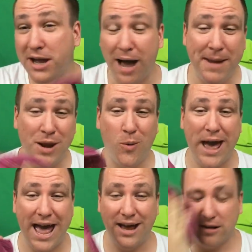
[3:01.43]
I made it
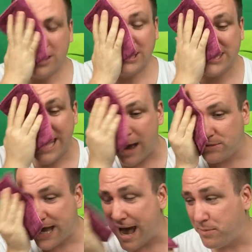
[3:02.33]
wet in the tap.
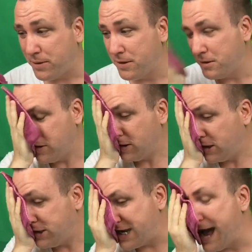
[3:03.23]
Damp!
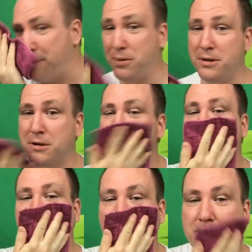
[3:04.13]
Damp!
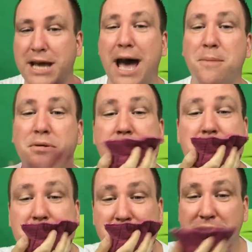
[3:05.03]
Damp!
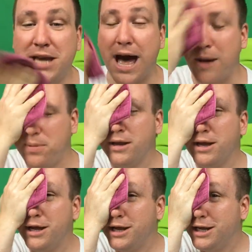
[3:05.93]
Damp!
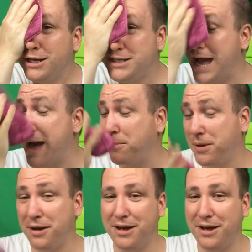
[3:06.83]
Damp!